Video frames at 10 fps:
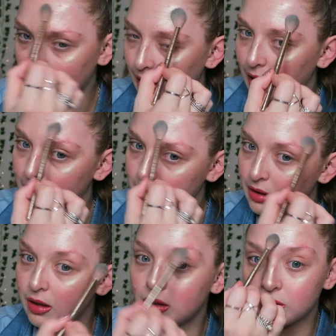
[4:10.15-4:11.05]
and
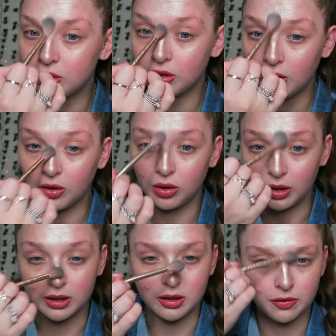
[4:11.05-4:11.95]
they're doing it all
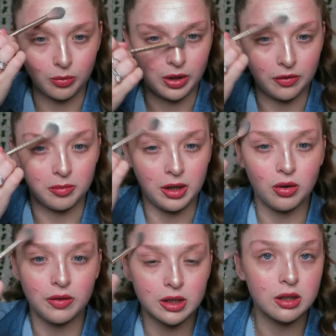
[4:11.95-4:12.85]
in a different way for me,
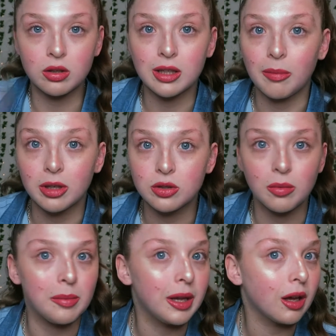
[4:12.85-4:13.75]
obviously, because I must do
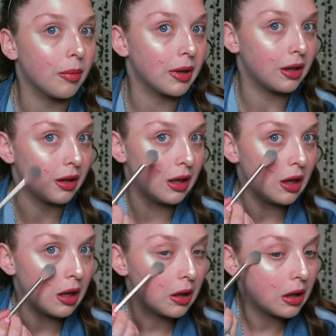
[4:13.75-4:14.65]
my makeup in
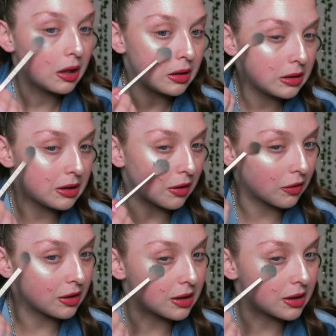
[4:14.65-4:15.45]
different